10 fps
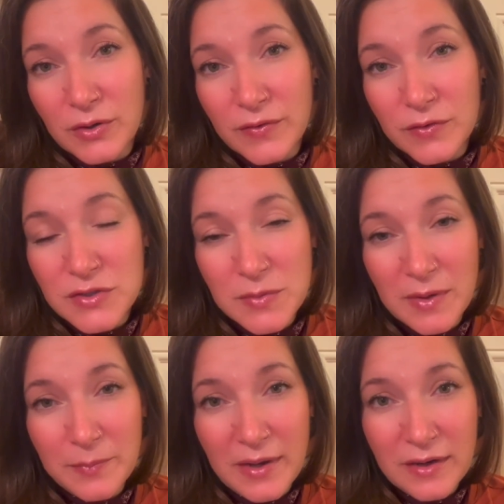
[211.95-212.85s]
so she went
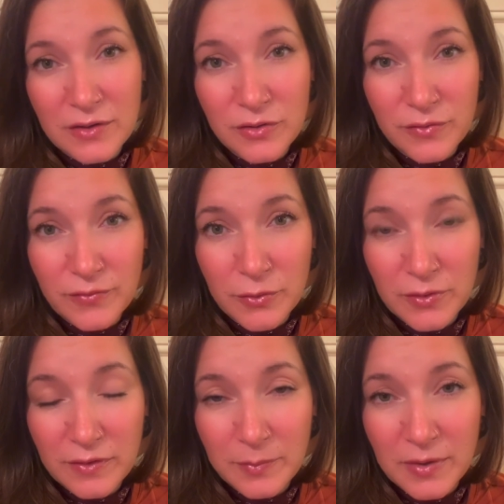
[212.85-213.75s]
back into the floral
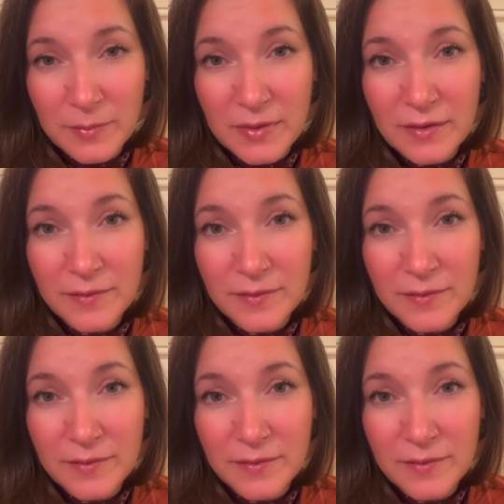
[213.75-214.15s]
department.